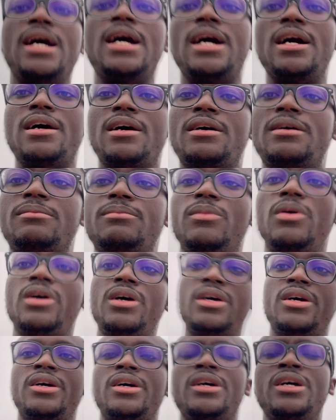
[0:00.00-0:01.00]
Um,
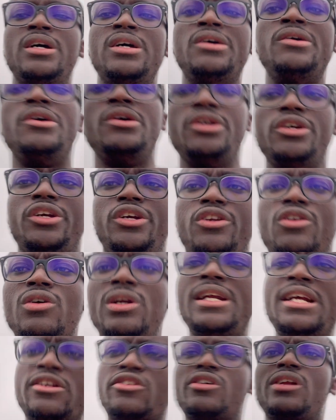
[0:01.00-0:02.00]
you don't
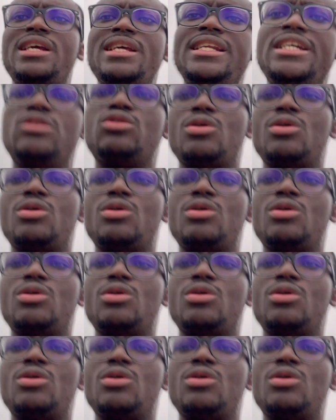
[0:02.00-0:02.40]
necessarily need